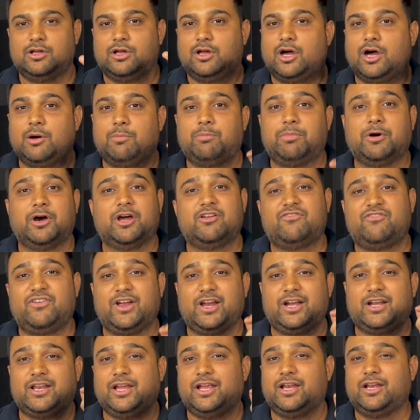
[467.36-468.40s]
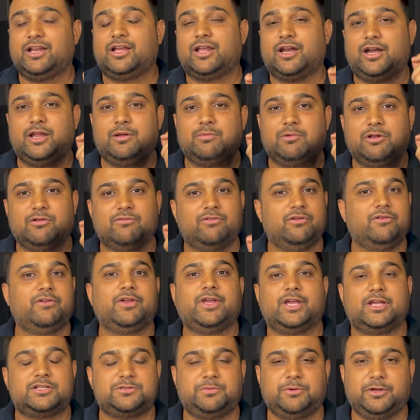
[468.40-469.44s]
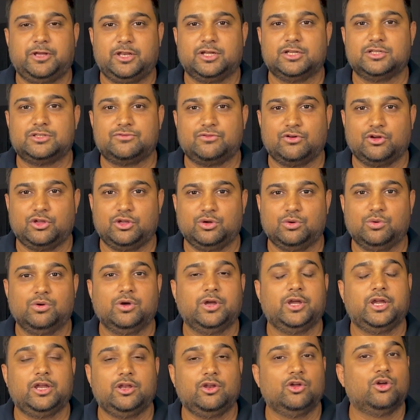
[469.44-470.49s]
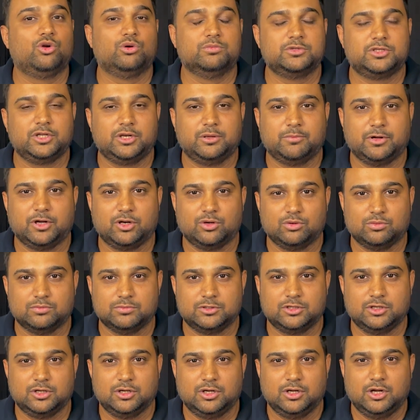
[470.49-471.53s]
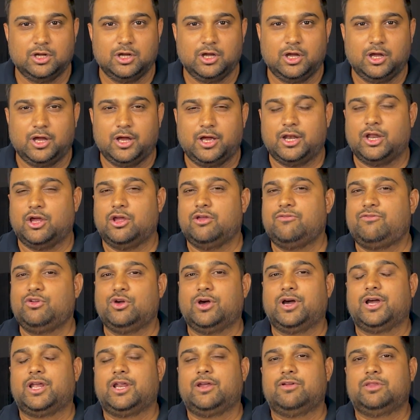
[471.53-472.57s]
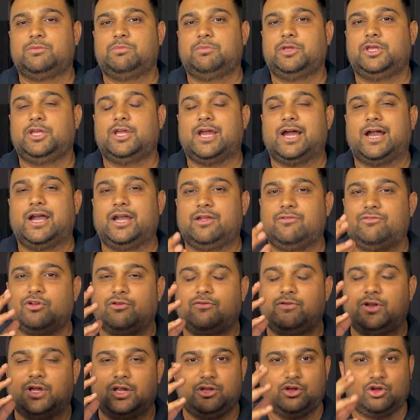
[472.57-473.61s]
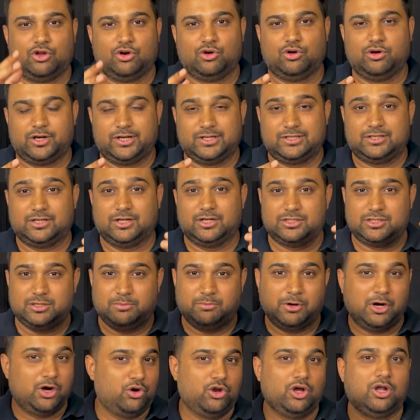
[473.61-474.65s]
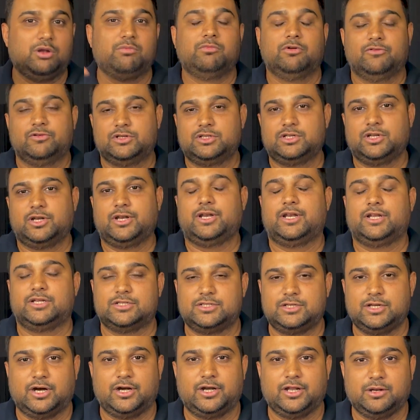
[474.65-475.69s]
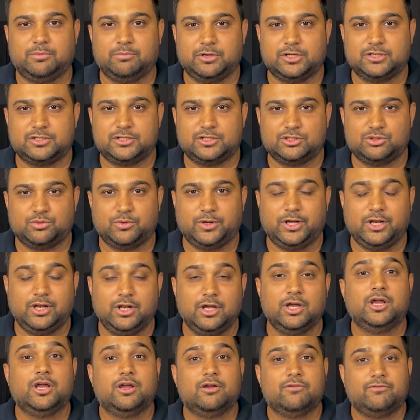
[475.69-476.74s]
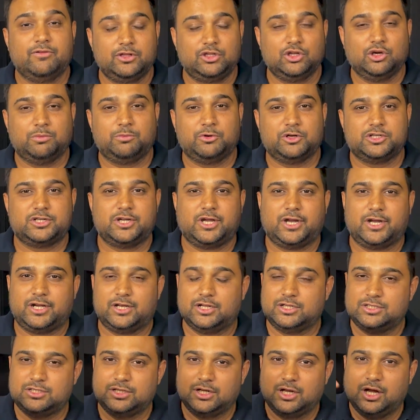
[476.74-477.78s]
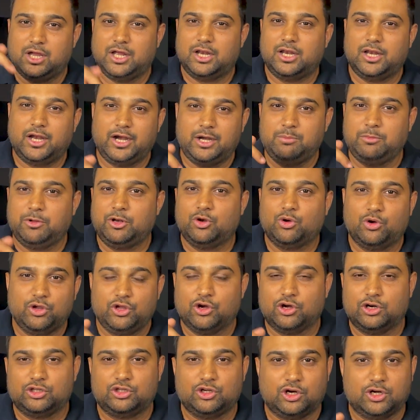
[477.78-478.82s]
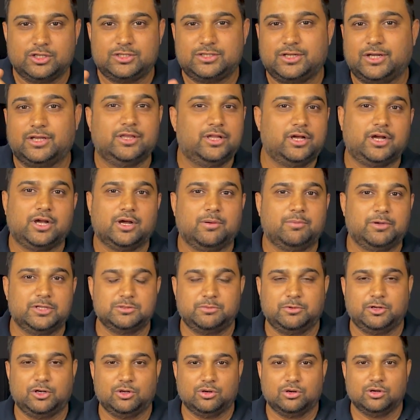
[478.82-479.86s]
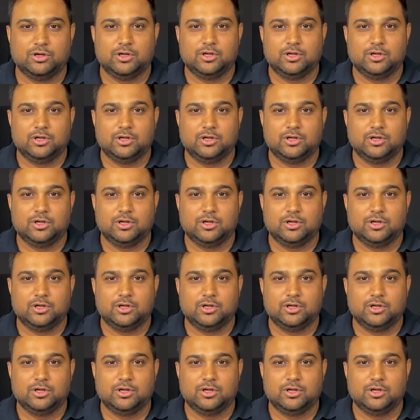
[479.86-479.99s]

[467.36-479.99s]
a perfect, incredible viewing experience for you in your home cinema room. Now, if you agree with me and if you have done your own research about Dolby Vision and HDR10 Plus as well with your projectors, let me know your thoughts in the comments below.